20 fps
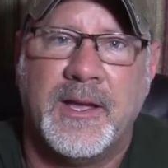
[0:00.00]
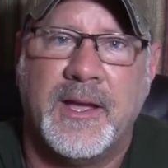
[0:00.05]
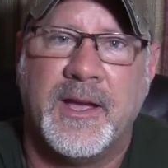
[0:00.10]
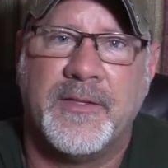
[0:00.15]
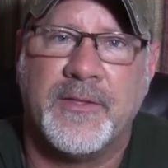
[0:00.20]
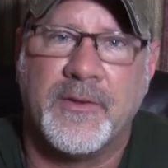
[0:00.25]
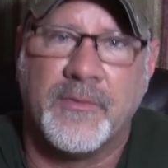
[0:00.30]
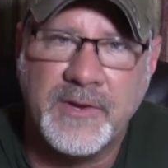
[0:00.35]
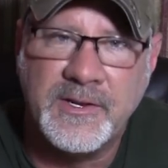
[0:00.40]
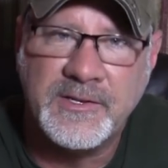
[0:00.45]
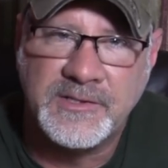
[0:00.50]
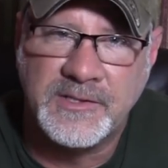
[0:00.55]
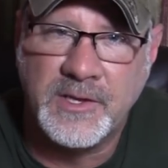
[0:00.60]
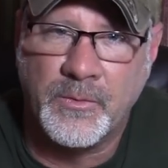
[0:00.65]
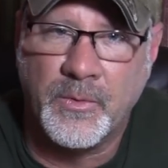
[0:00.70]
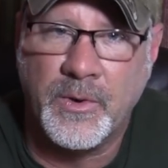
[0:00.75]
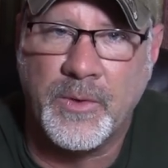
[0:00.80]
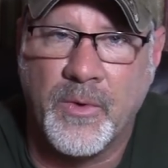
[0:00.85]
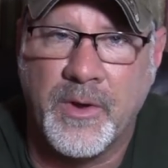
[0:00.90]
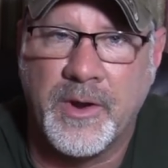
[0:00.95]
And the reason
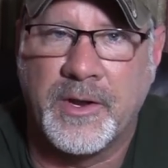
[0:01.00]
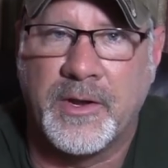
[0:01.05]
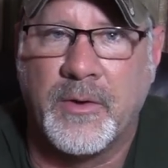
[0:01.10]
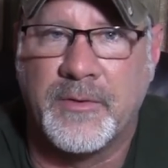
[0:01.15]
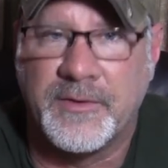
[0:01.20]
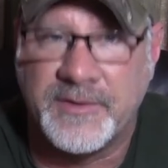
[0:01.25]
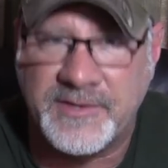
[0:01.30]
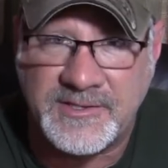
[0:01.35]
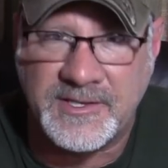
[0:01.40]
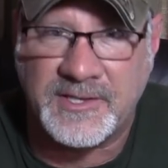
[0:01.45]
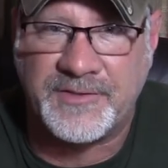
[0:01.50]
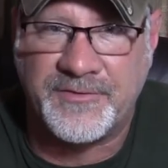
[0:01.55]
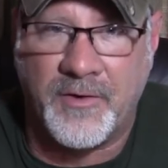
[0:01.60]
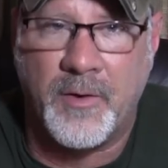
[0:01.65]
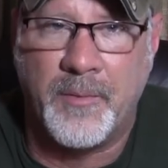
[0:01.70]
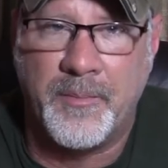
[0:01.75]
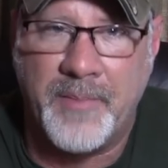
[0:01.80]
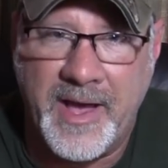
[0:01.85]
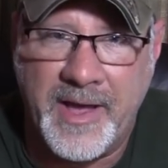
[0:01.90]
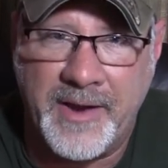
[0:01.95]
that we want to go with
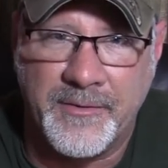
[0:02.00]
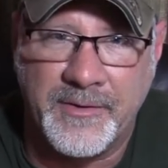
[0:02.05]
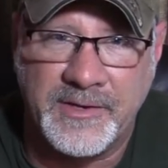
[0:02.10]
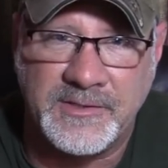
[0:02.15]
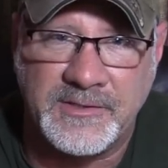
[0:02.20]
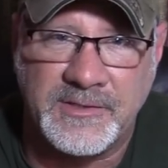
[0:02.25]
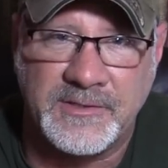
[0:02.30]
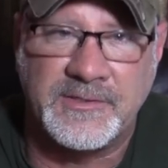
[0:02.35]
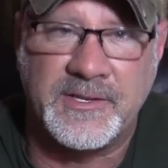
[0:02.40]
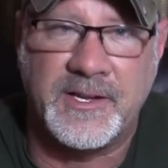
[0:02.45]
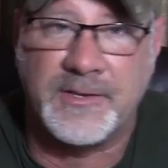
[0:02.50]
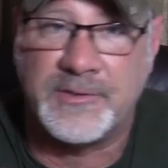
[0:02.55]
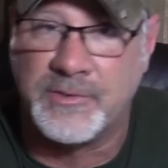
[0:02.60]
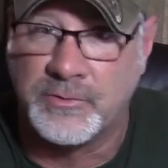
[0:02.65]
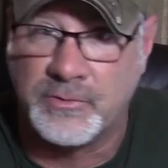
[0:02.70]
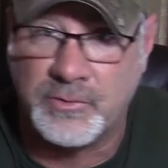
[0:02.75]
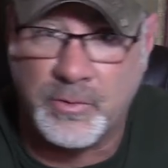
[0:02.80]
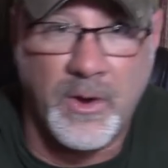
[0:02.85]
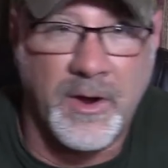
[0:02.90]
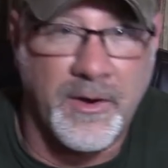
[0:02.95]
6-volt batteries instead of
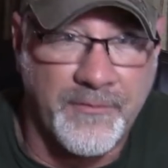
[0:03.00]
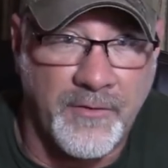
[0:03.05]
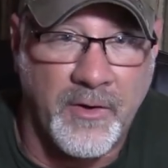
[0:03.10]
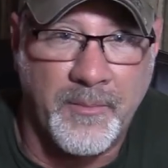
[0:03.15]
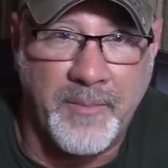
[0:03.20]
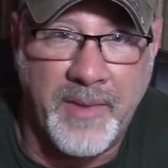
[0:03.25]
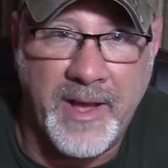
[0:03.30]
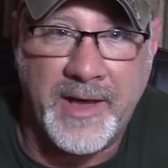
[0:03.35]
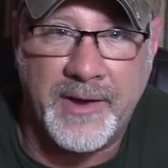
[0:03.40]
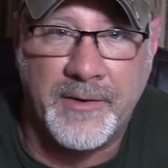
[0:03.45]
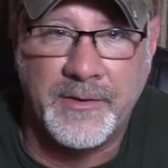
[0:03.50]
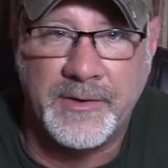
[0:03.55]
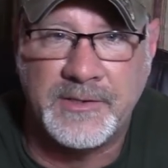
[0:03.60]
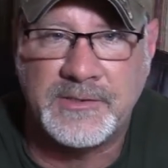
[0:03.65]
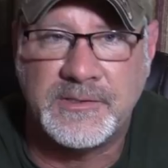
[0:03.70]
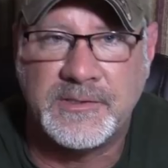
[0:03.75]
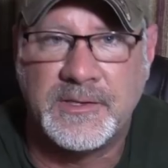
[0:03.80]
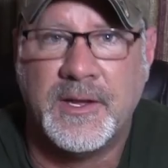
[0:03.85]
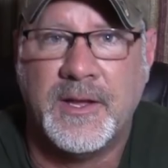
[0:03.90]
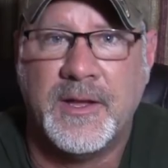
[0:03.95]
2 12-volt
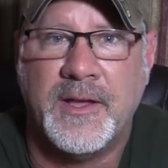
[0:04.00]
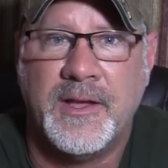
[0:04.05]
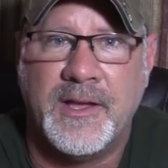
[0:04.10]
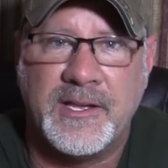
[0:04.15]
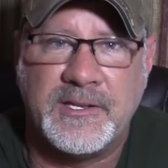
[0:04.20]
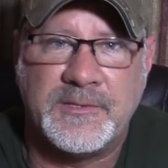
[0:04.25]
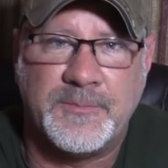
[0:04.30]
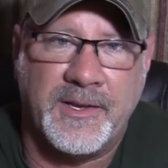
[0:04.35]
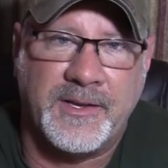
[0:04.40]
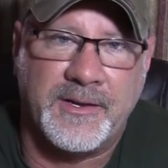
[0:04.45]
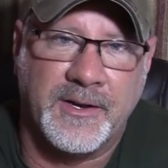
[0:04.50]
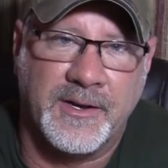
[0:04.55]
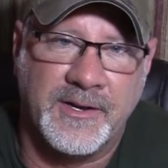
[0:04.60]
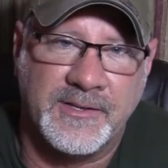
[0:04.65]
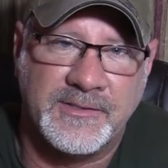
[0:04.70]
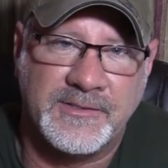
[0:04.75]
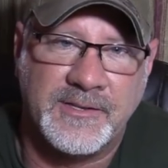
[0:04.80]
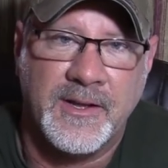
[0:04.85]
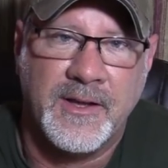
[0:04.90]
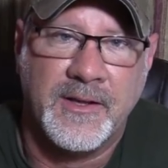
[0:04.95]
batteries is
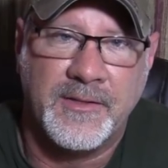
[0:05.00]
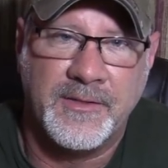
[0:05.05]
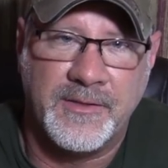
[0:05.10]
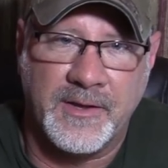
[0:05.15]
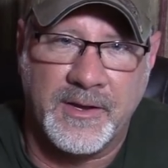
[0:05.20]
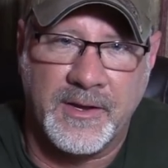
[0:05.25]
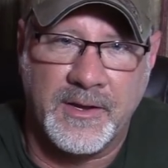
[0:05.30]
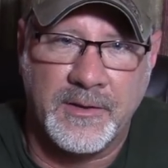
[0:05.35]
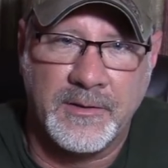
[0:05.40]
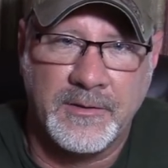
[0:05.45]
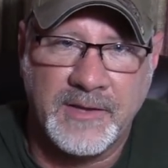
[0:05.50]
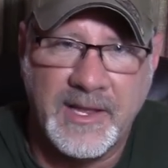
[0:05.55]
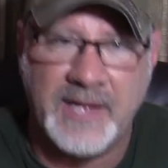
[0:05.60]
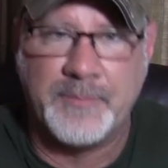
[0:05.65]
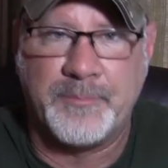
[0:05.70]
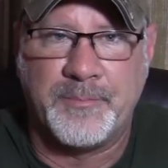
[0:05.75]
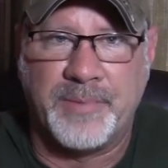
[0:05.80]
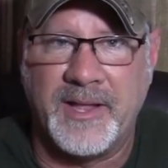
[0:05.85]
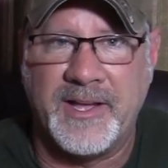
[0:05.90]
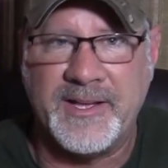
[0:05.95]
because the
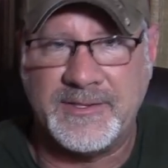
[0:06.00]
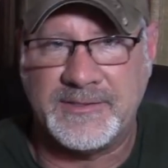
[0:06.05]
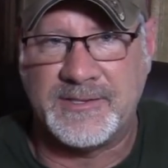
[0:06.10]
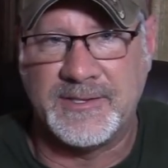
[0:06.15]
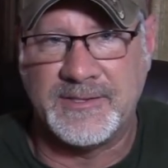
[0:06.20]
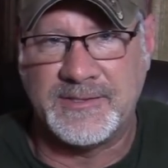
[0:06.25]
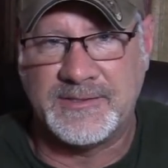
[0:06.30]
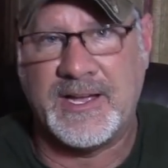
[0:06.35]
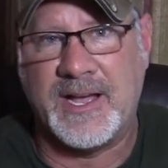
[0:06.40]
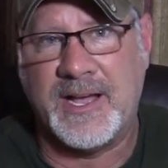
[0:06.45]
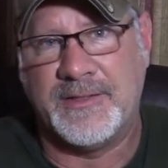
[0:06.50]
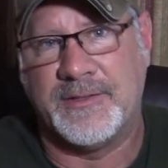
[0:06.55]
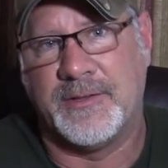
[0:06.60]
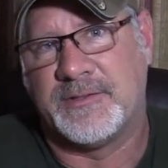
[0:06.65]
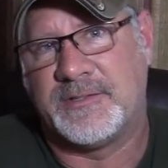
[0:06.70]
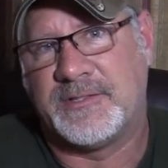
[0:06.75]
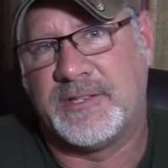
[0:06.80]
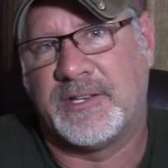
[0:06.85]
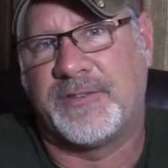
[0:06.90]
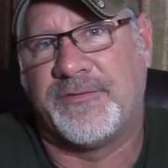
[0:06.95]
lead plates inside
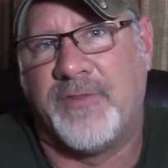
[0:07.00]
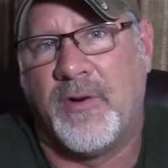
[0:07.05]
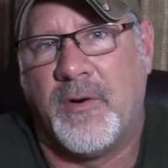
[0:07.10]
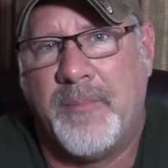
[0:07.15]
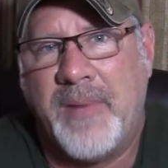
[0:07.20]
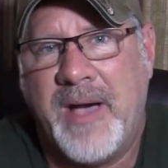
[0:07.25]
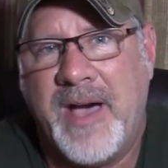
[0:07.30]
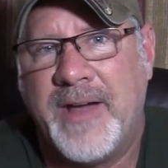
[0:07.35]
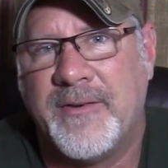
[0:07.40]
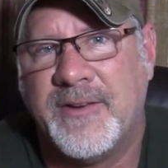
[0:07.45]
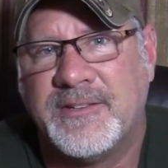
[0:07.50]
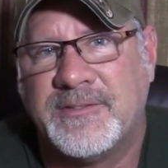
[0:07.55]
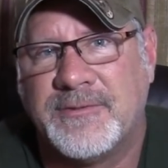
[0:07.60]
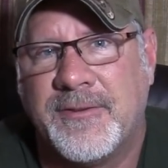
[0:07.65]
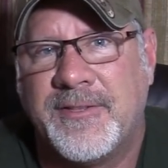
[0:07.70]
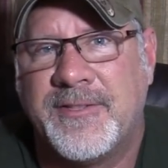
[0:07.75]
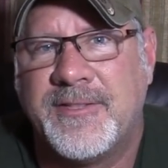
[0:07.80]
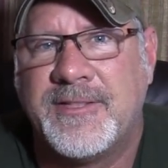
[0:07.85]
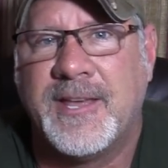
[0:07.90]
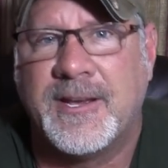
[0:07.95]
those 6-volt batteries
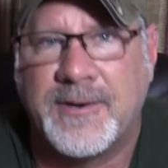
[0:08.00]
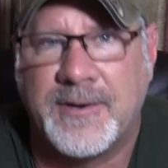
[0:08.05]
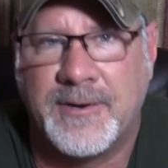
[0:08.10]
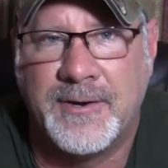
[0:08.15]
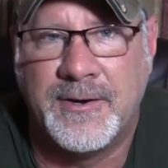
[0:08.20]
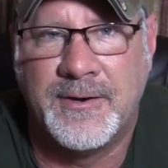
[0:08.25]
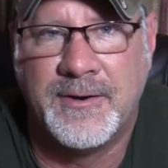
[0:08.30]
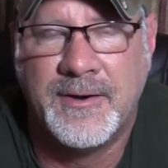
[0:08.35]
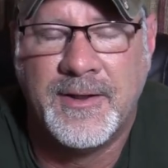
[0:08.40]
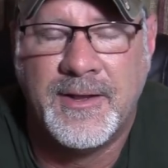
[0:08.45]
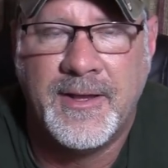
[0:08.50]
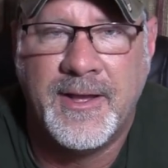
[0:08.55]
are thicker,